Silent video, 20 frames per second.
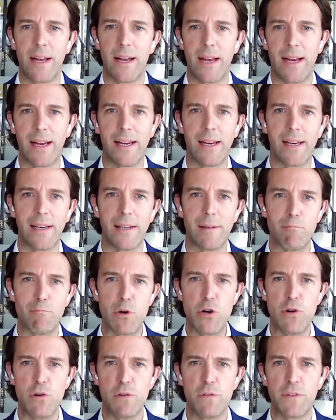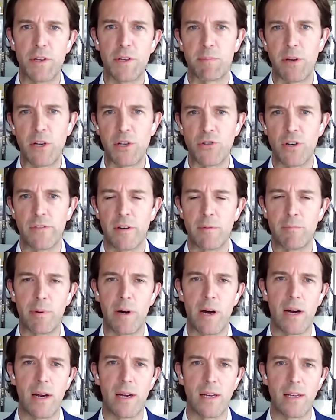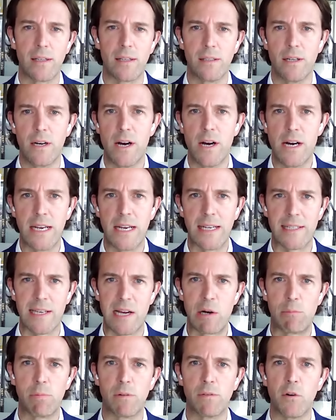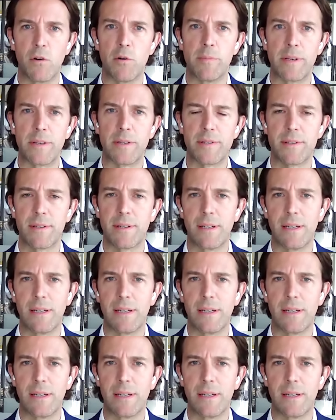a move that's been driven by earnings outperformance.